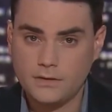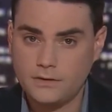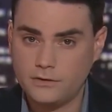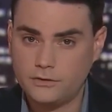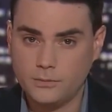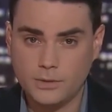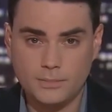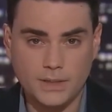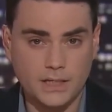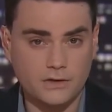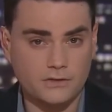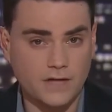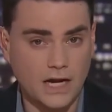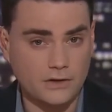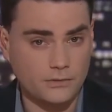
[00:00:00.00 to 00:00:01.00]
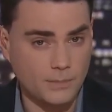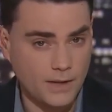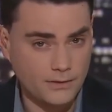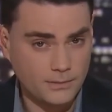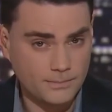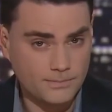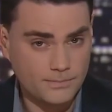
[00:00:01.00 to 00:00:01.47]
This human being is not its
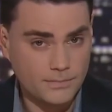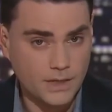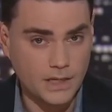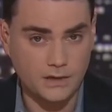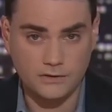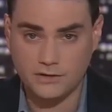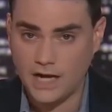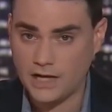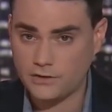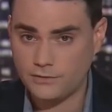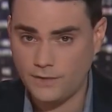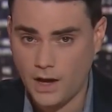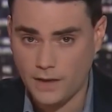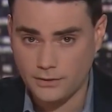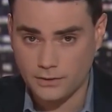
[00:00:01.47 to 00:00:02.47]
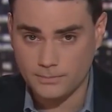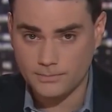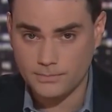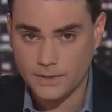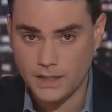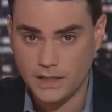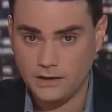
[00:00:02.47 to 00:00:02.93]
mother. It is not its father.
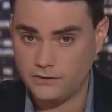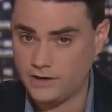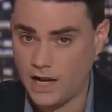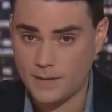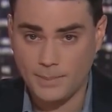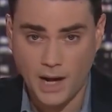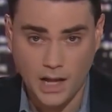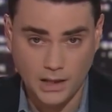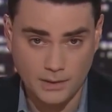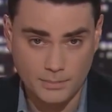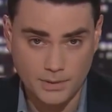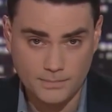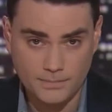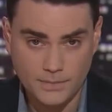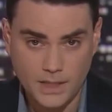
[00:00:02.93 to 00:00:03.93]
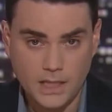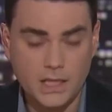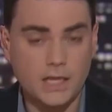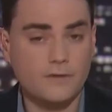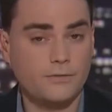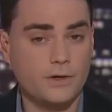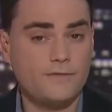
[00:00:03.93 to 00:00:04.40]
It is not a polyp.
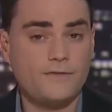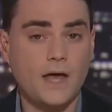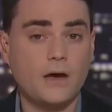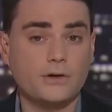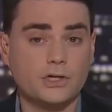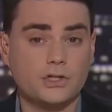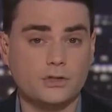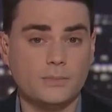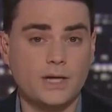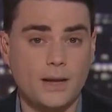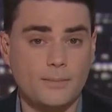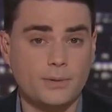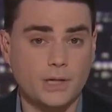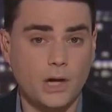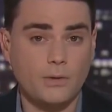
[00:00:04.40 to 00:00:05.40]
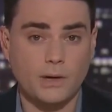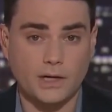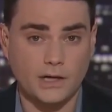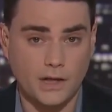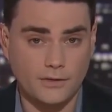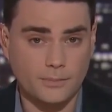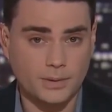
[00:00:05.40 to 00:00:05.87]
If we found a human embryo
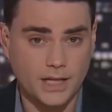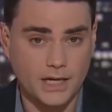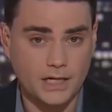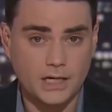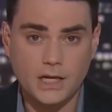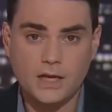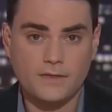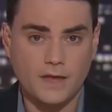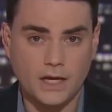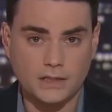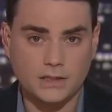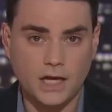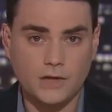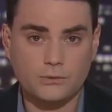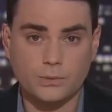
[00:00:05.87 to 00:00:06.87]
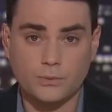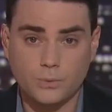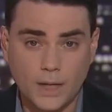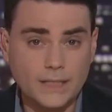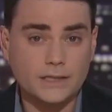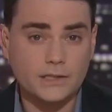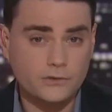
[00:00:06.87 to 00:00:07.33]
on another planet, the headlines
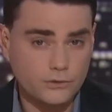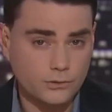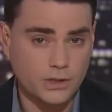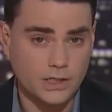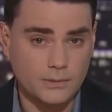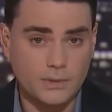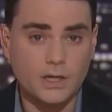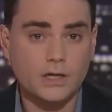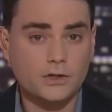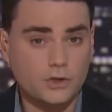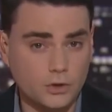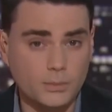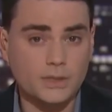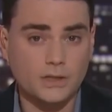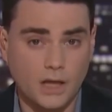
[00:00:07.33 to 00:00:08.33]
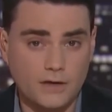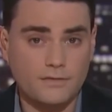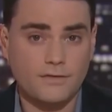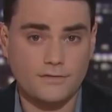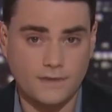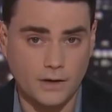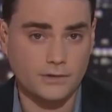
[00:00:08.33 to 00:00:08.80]
would rightly scream, "Human
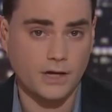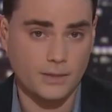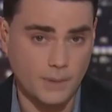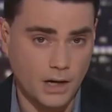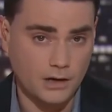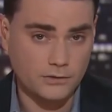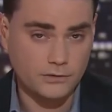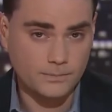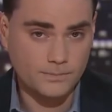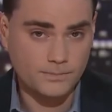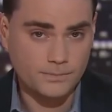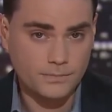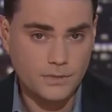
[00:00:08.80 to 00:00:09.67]
life found on Mars."